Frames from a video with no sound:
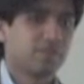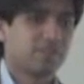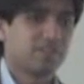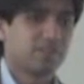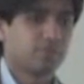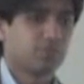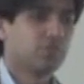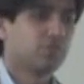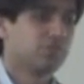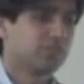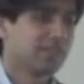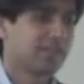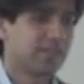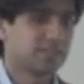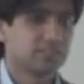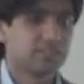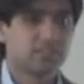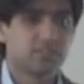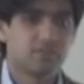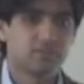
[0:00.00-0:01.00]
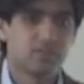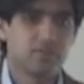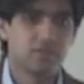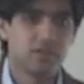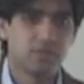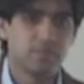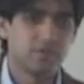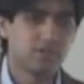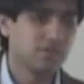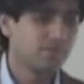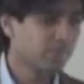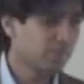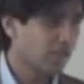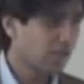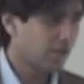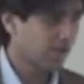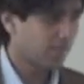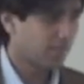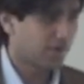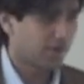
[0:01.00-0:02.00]
the user has a survey available.
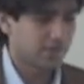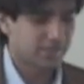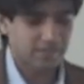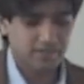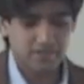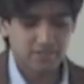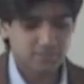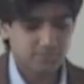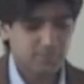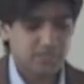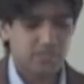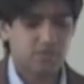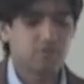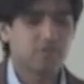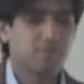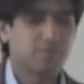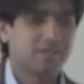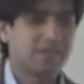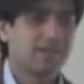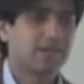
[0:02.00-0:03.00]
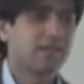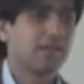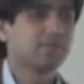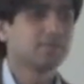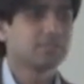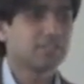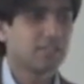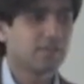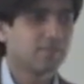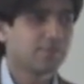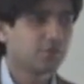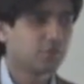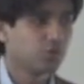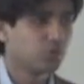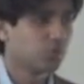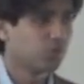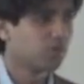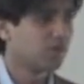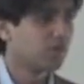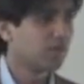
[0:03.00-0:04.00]
But irrespective of Peanut Labs,
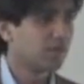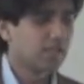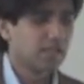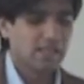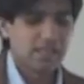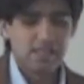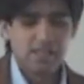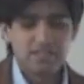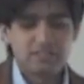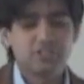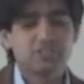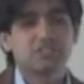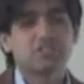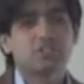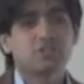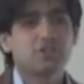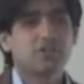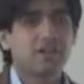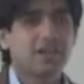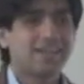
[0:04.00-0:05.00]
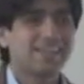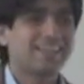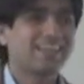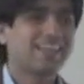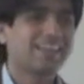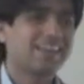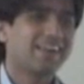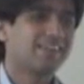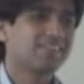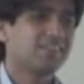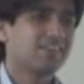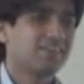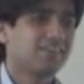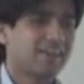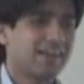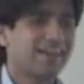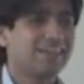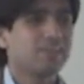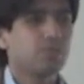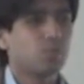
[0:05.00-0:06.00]
so the
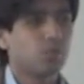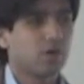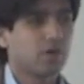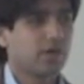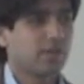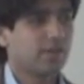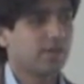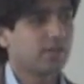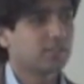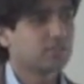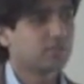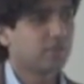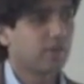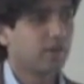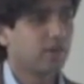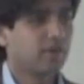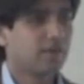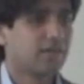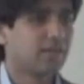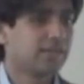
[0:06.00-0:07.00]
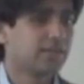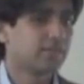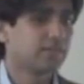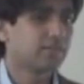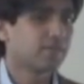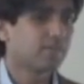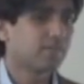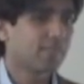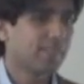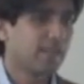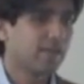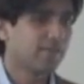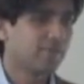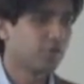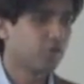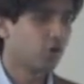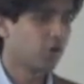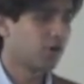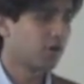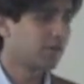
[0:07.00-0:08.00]
right word here is very relative.
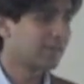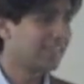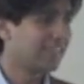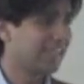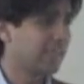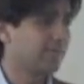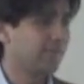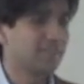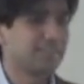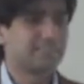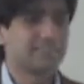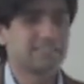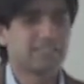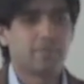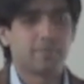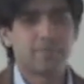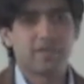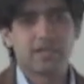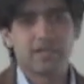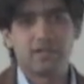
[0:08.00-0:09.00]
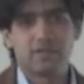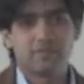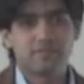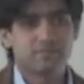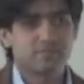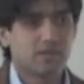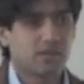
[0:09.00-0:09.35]
If your game is competitive,